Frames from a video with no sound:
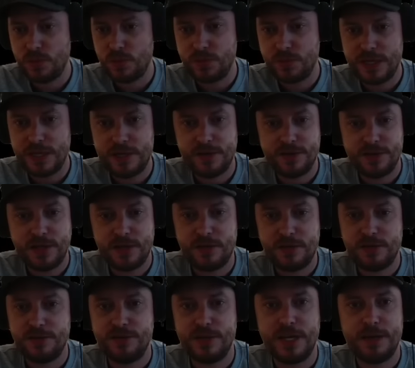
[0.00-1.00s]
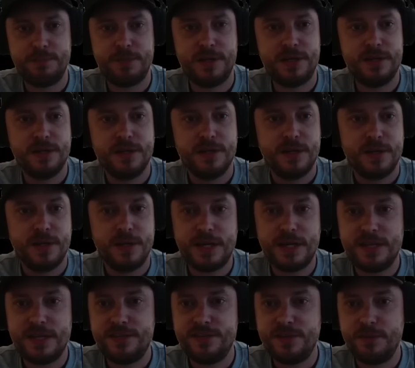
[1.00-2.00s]
Oh, they, look, they don't look too happy.
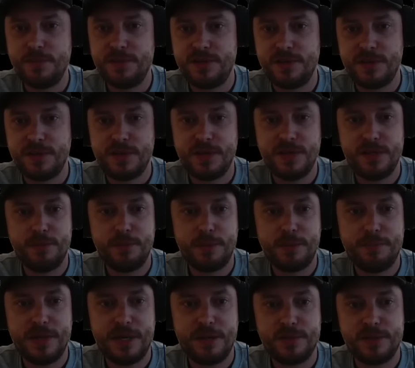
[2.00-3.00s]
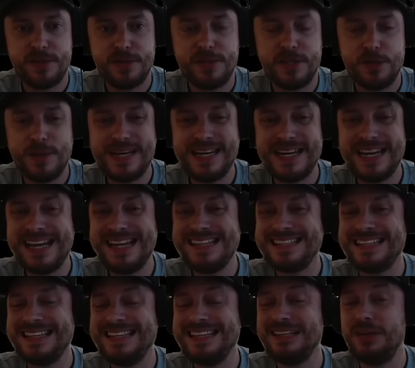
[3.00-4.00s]
Okay, these symbols look a little bit better. We've got the dreaded
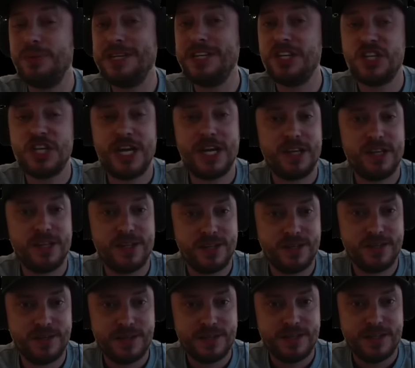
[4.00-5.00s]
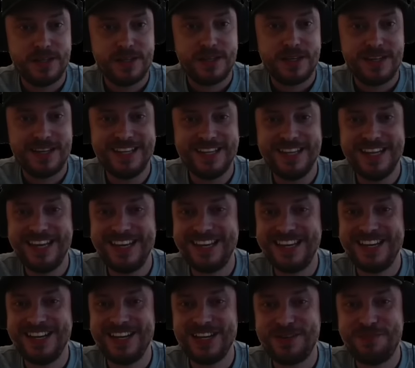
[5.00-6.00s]
Ace, King, Queen, Jack, though.
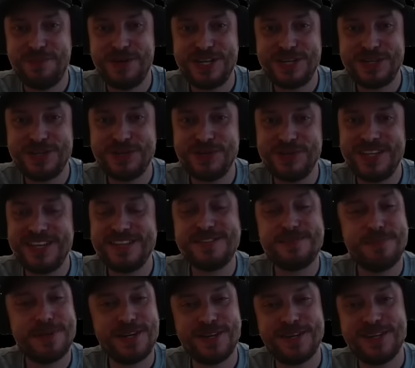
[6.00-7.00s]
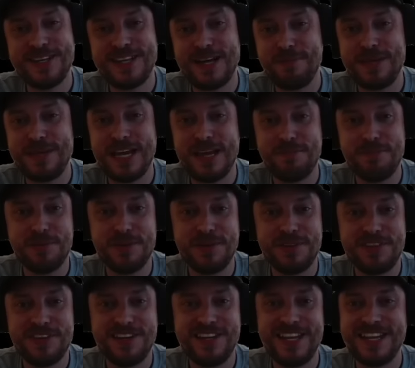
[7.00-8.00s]
Look pretty cool. There's a banana that I'll be happy
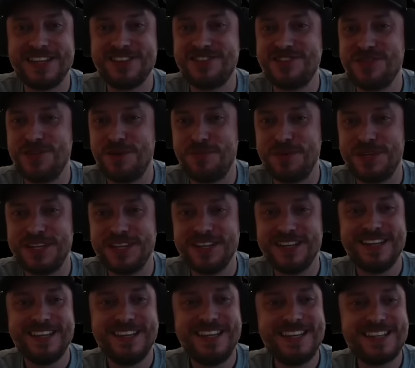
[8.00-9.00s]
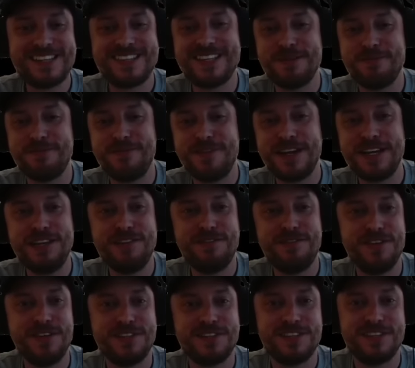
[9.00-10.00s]
with. Look at that strawberry. These are some funky
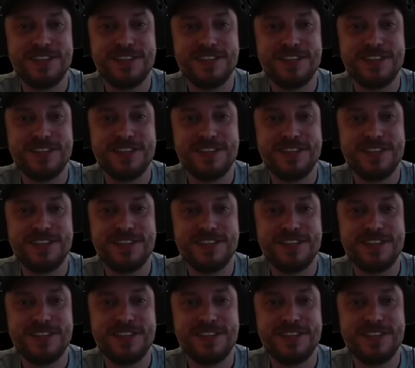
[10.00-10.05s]
fruits.